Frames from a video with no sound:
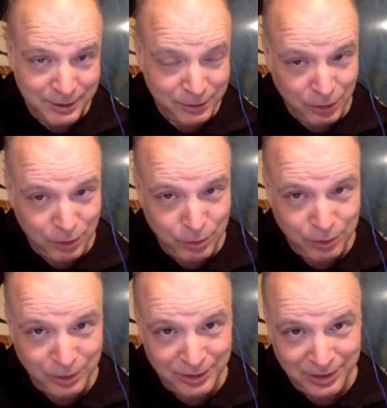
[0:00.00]
So whose
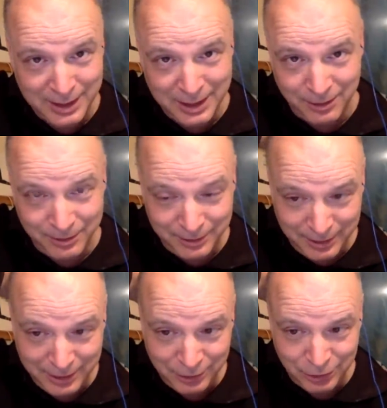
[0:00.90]
turn is it now? I
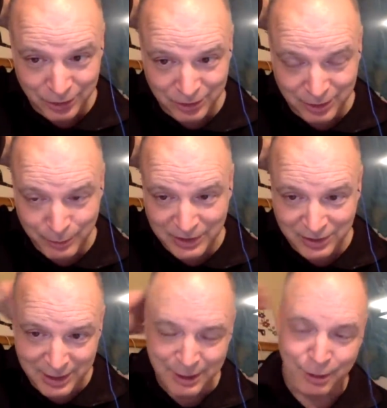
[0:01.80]
guess it's your turn. What's
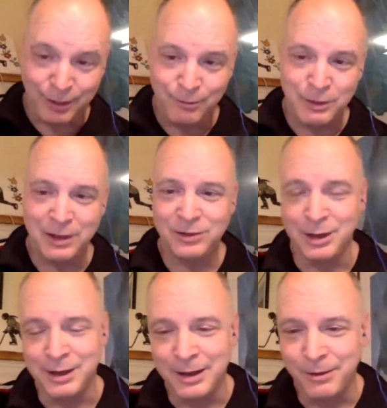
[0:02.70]
the what is
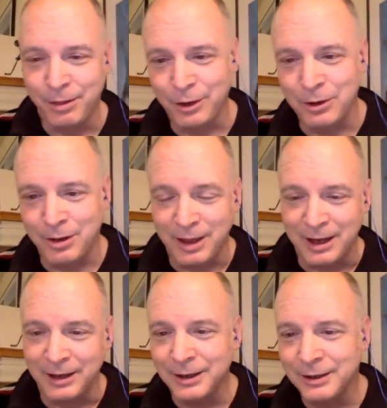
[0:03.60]
the uh, third
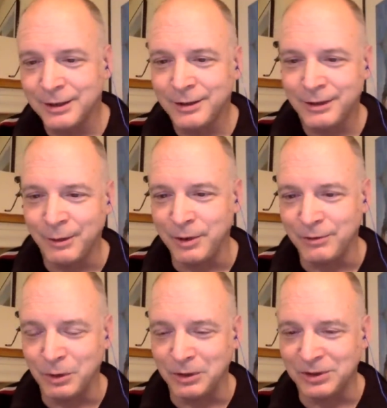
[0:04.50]
thing that
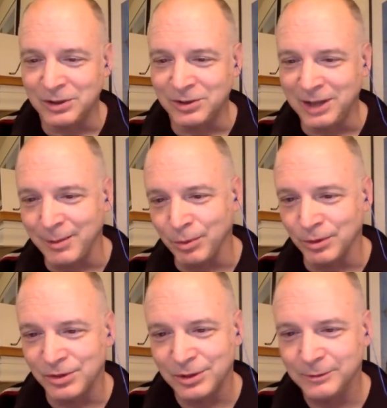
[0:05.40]
we've noticed this game,
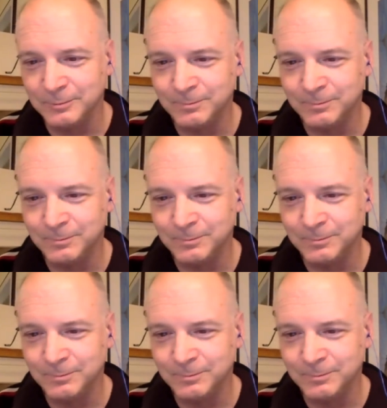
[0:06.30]
Bruce?